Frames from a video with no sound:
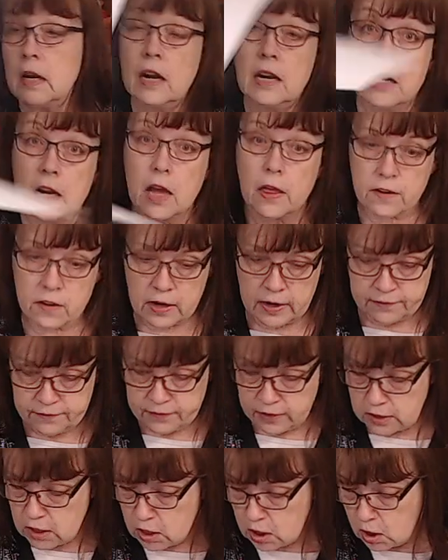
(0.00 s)
another
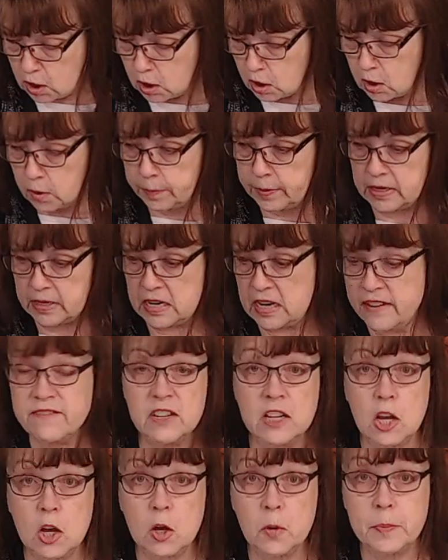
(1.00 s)
envelope, an
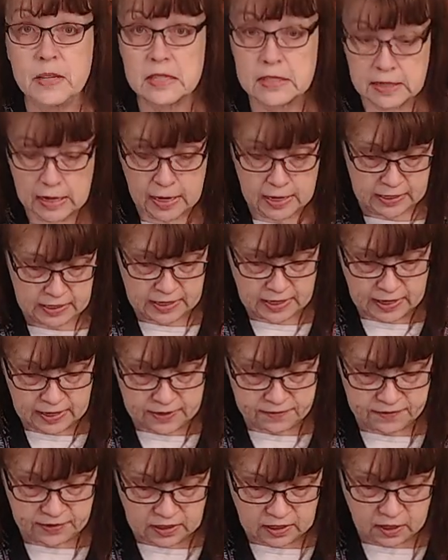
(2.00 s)
envelope inside an
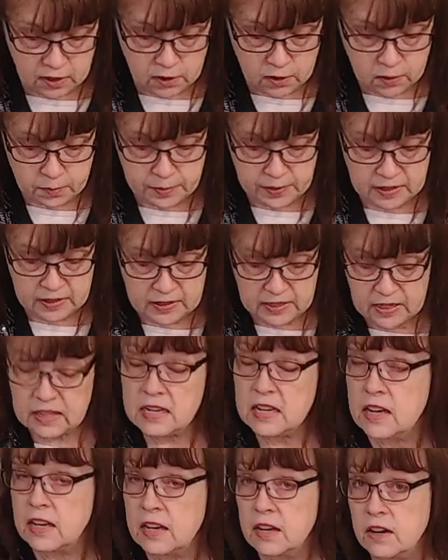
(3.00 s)
envelope, and in
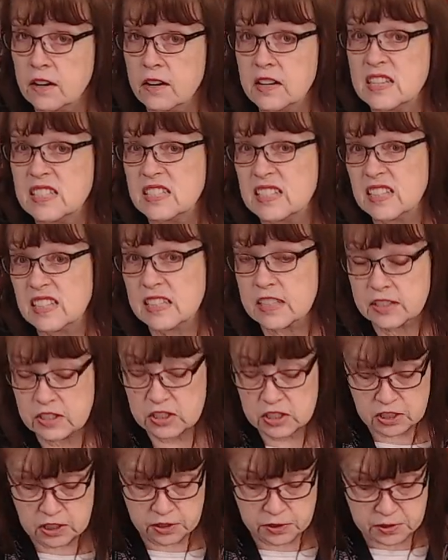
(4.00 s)
here is an
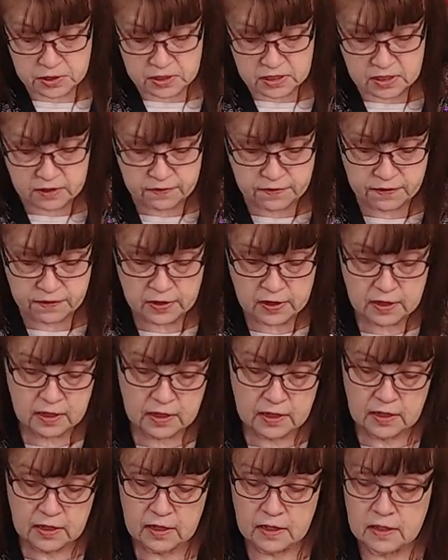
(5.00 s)
exclusive
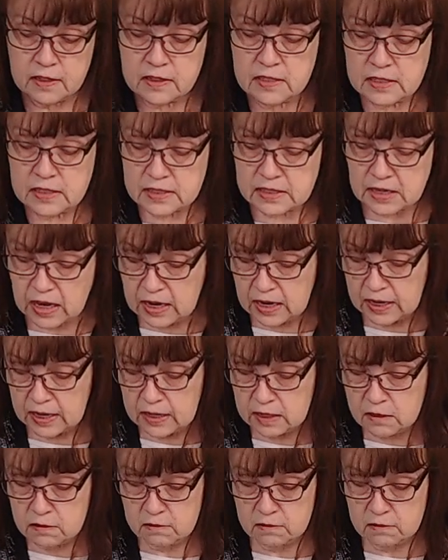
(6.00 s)
design.